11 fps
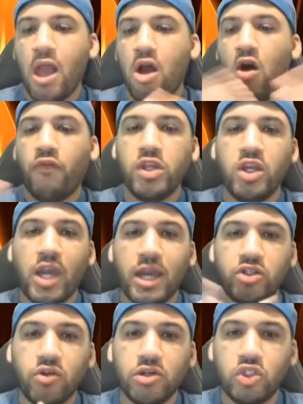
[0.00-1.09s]
Hopefully you
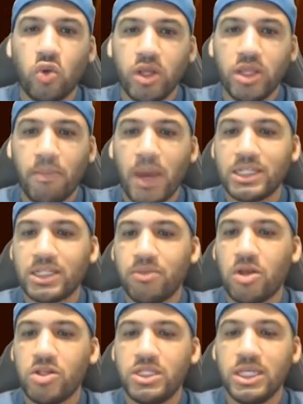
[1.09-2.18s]
guys are enjoying the
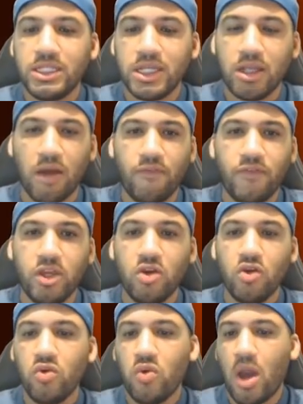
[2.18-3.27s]
basketball season. A
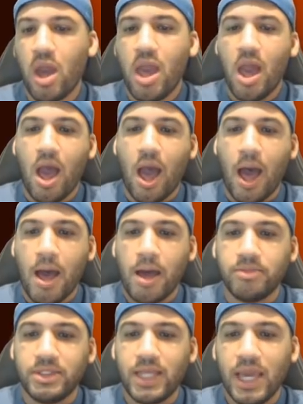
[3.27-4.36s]
few
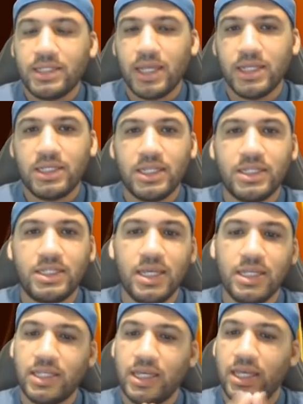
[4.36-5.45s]
days into the
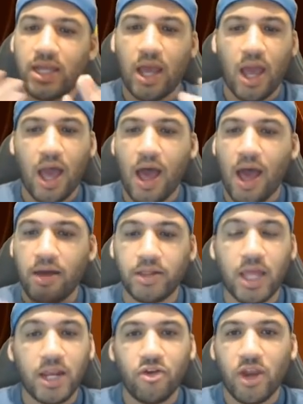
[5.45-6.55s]
season, a
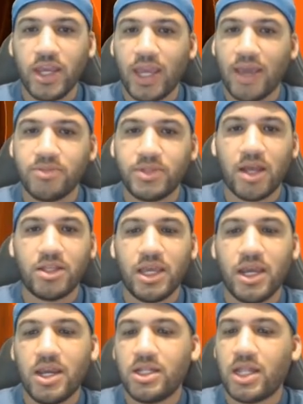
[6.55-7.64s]
lot of great games out
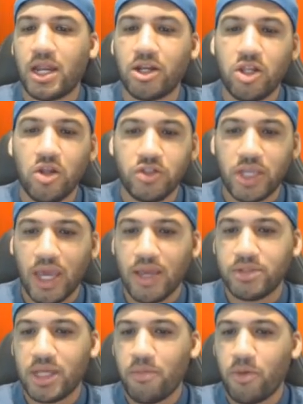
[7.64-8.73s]
there, a lot of close
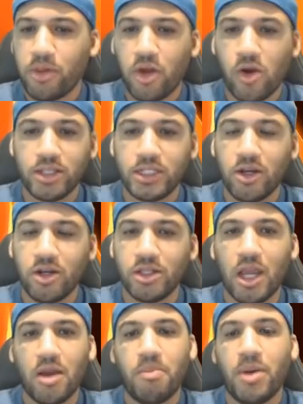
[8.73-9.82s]
games, a couple blowouts here and
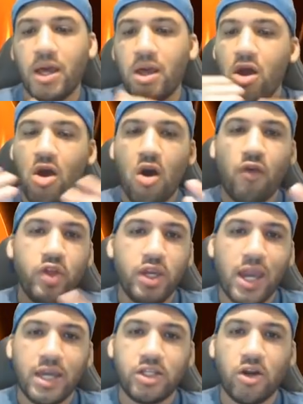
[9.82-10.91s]
there, but hopefully you
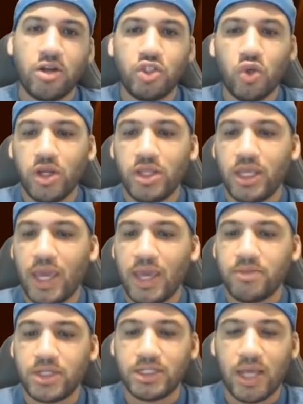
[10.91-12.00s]
guys are enjoying the
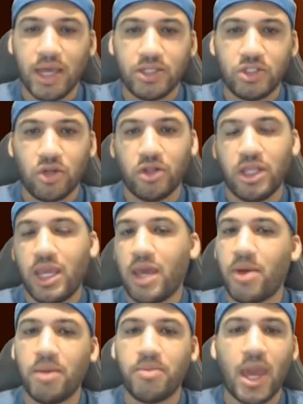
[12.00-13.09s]
games, because I certainly am.
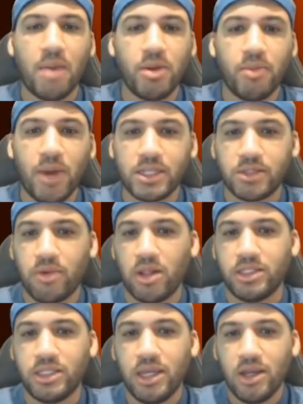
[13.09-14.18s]
I'm happy basketball
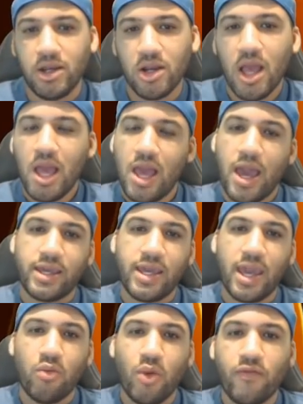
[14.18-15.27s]
is here. I
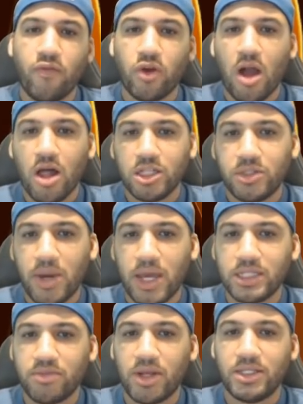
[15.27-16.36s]
can't wait for college
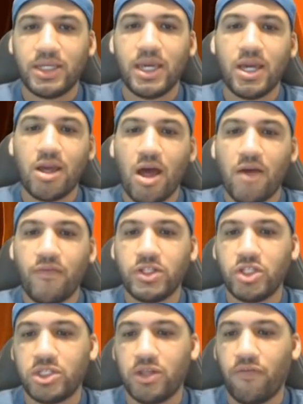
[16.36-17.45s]
basketball to kick off. It's
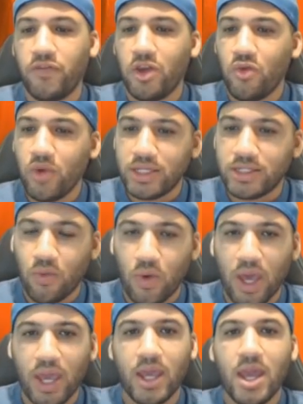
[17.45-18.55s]
just a few weeks
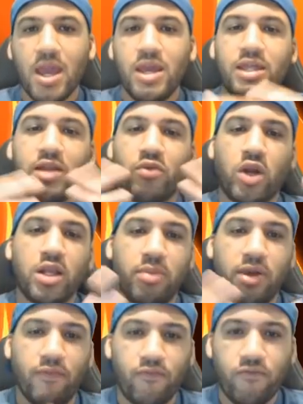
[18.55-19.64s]
away. Then we're going to
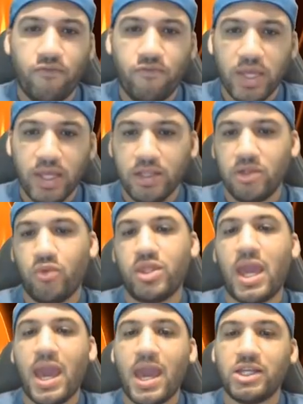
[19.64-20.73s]
be filled with
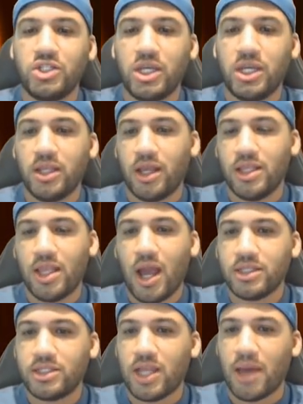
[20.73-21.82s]
action,
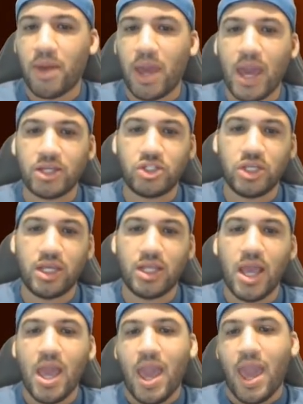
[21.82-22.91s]
nonstop action,
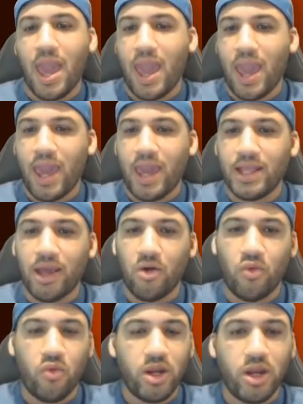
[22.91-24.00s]
and
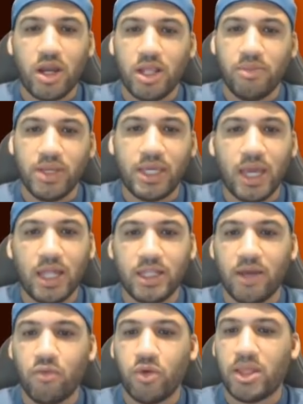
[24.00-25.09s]
we're going to be killing
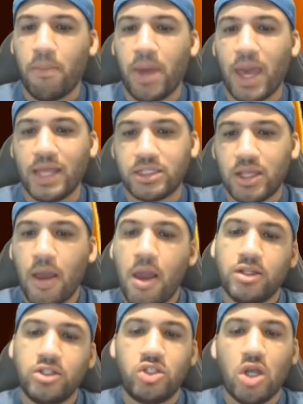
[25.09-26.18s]
it with the bets.
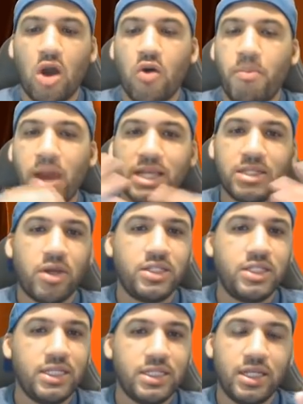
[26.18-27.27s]
So basketball
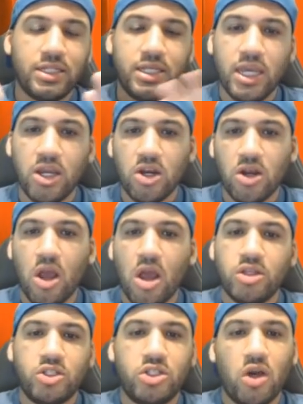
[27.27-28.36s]
season is here,
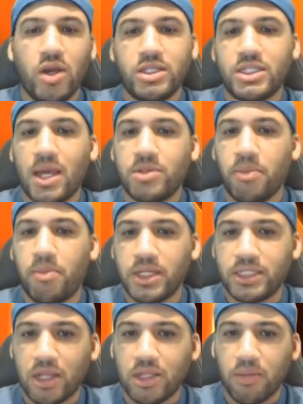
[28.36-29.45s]
so it's time to
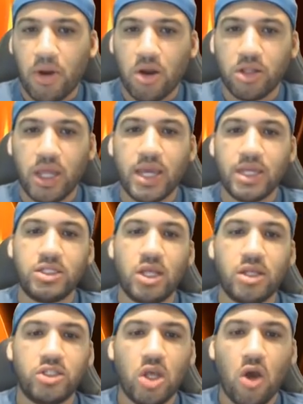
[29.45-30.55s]
bust out the parlays.
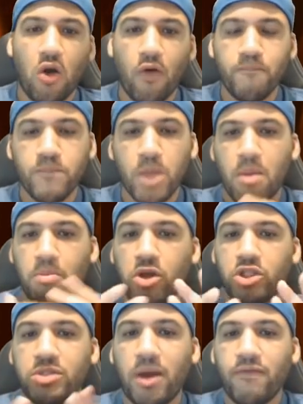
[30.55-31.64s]
So
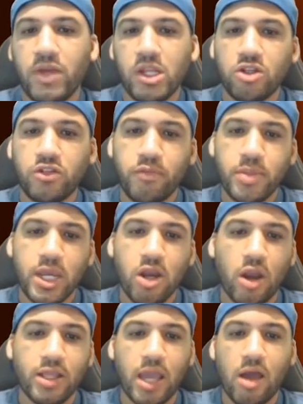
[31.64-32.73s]
most of my videos from here
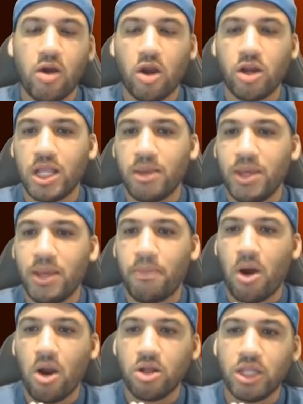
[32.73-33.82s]
on out are going to be
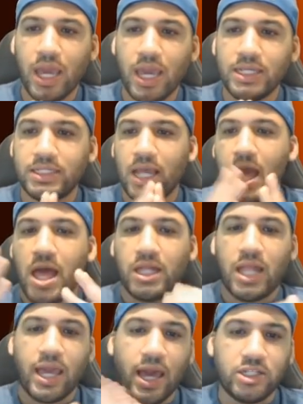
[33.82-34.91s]
parlays,
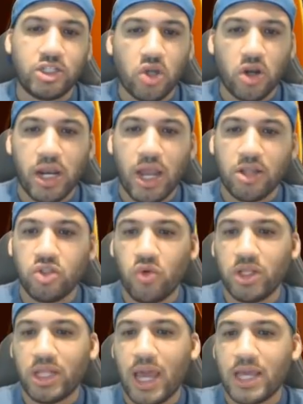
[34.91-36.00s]
like I started out
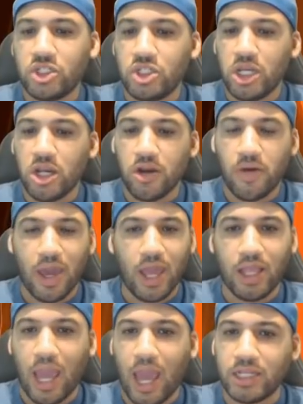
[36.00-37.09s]
doing last year
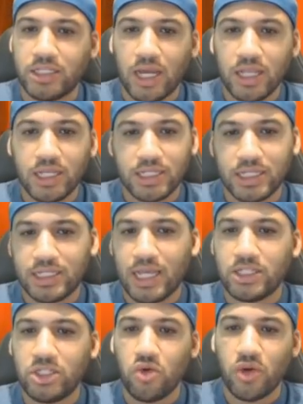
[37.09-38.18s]
and had a ton of
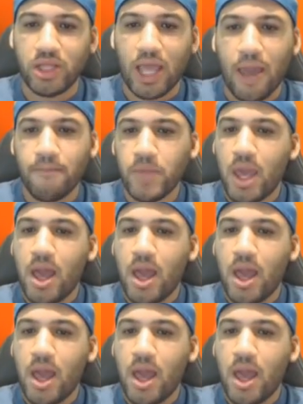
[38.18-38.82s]
success doing that.